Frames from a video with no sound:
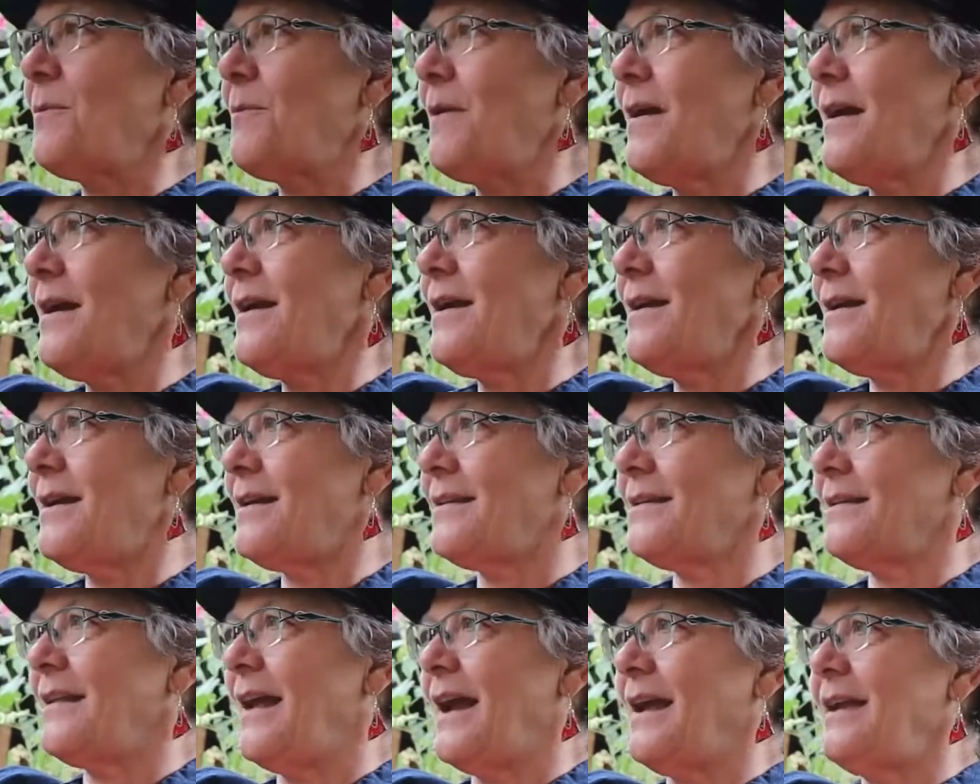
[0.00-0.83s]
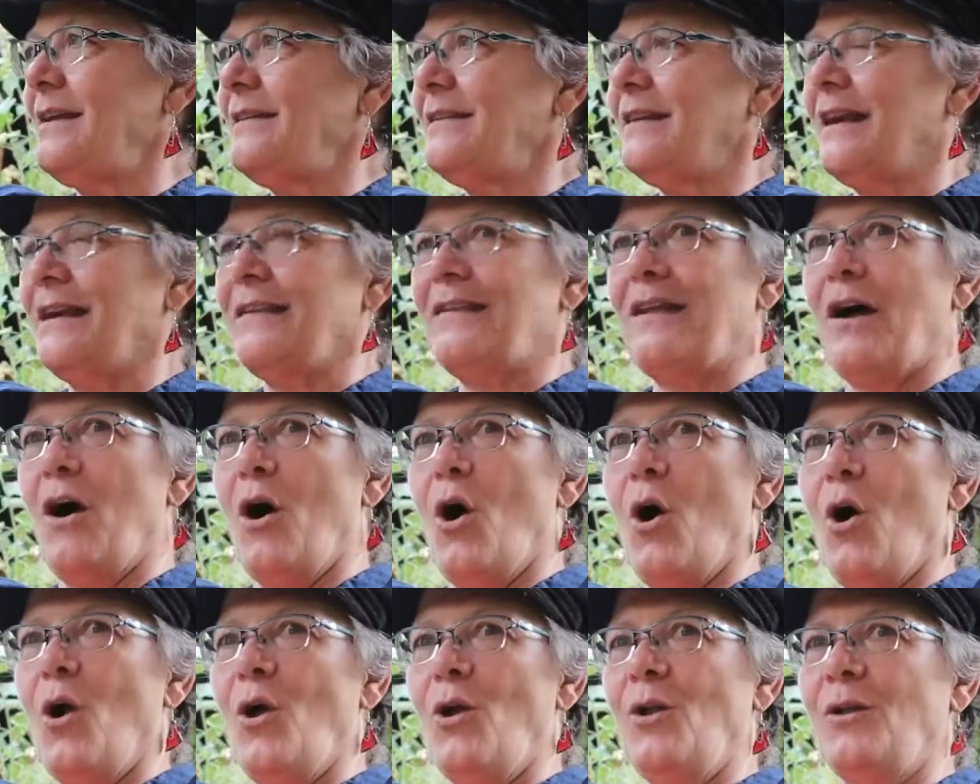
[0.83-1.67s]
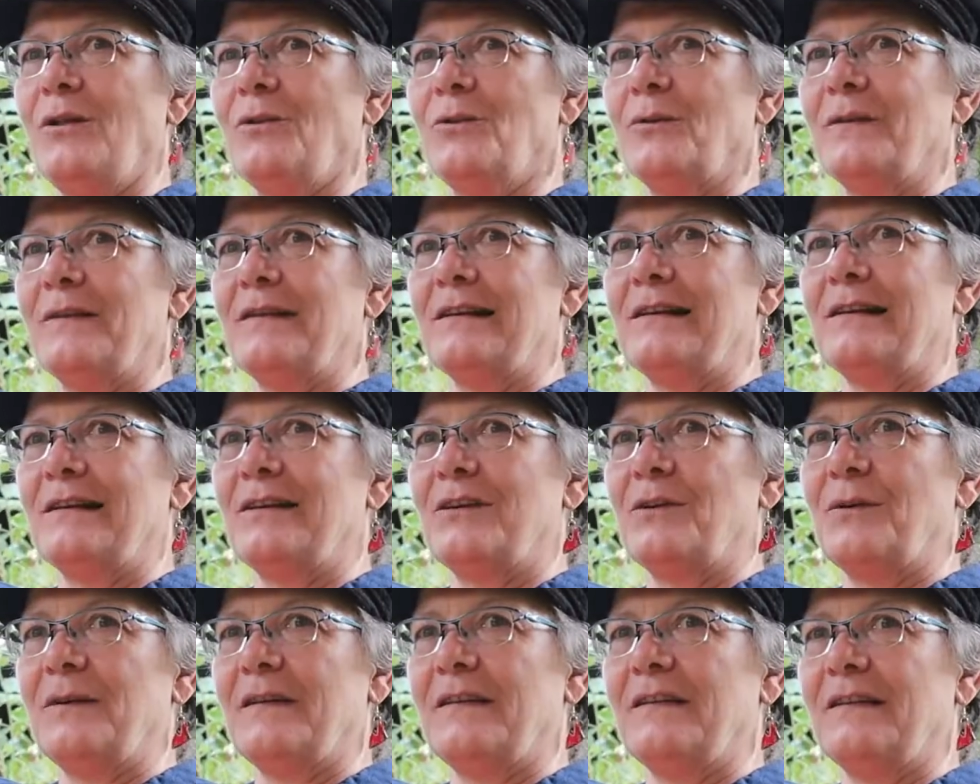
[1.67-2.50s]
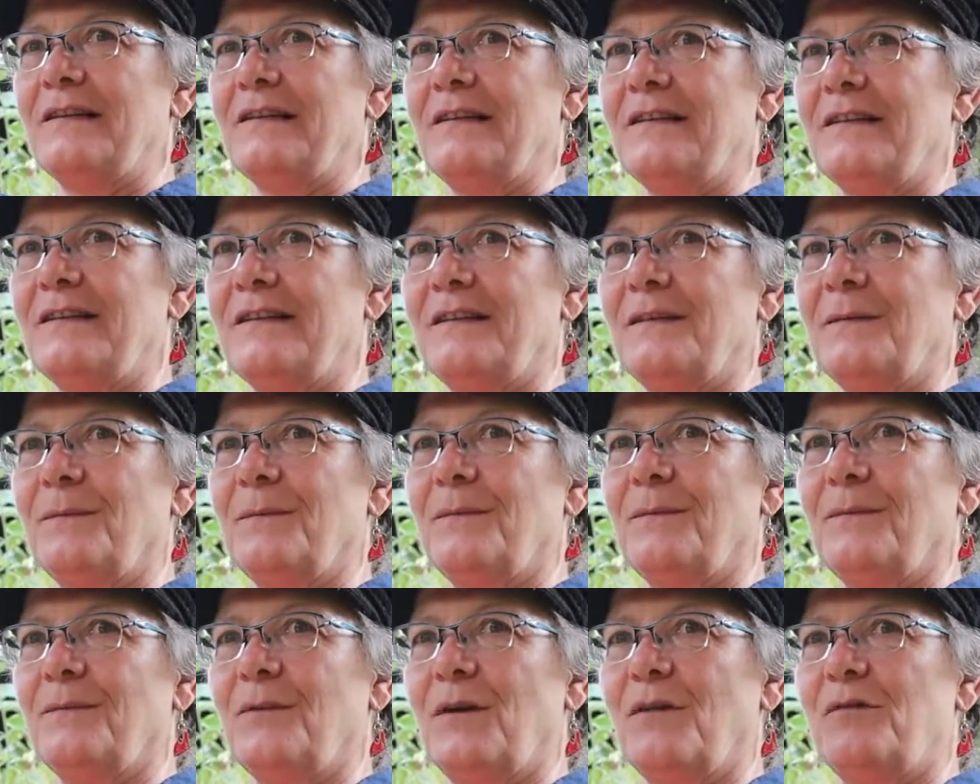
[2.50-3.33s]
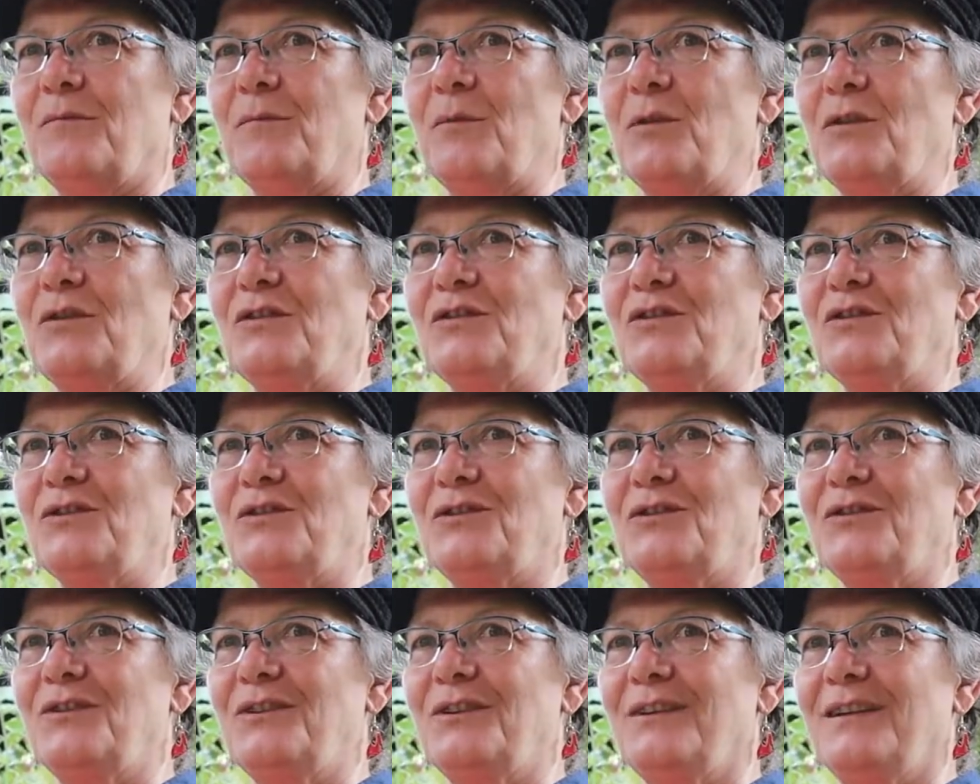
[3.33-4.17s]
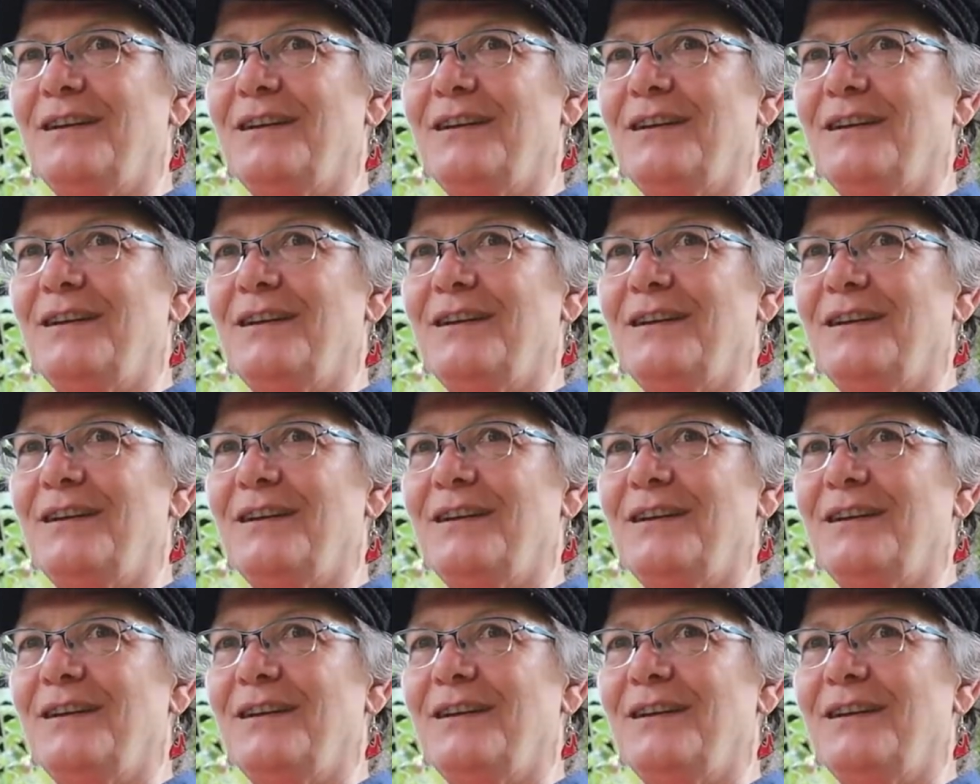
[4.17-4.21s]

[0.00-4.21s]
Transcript: Way at night, and all those little crystals of moisture